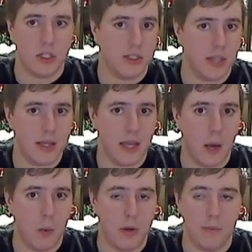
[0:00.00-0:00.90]
she said
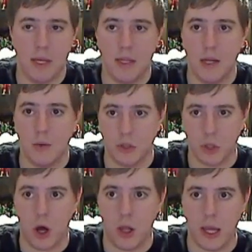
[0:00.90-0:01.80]
that, would have been that it was
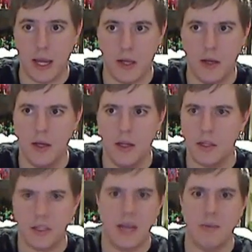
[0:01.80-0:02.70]
all like
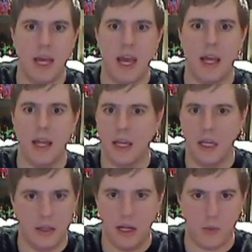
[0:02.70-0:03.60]
the same day. Like
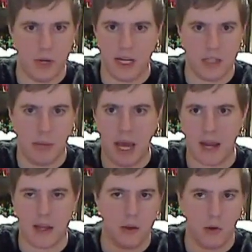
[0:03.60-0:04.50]
he like Rick gets
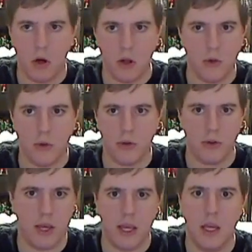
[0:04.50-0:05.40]
back and they're all doing the
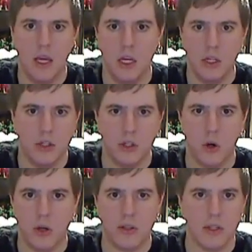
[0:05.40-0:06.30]
thing. She's
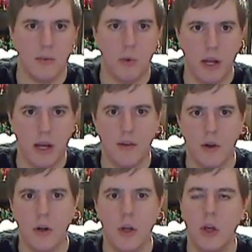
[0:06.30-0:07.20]
going to sleep,
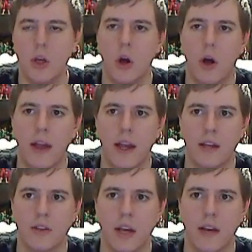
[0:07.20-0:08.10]
whatever, you know, all that
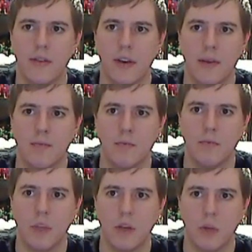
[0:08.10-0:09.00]
kind of stuff. Um,
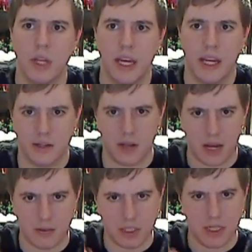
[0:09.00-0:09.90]
didn't really get a
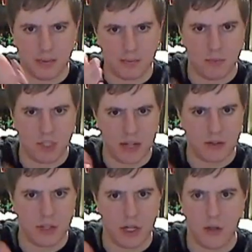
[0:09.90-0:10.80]
time skip
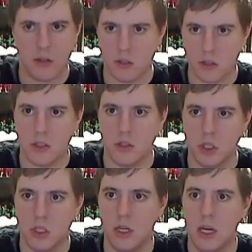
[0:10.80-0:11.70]
sense there until she
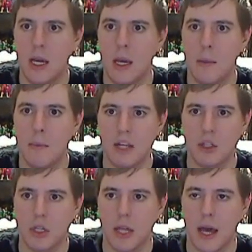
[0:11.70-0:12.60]
she
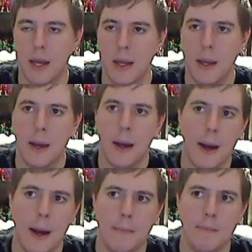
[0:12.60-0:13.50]
mentioned that.
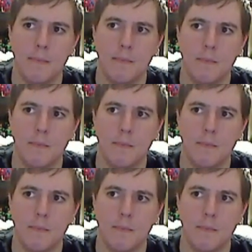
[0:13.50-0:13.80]
Um,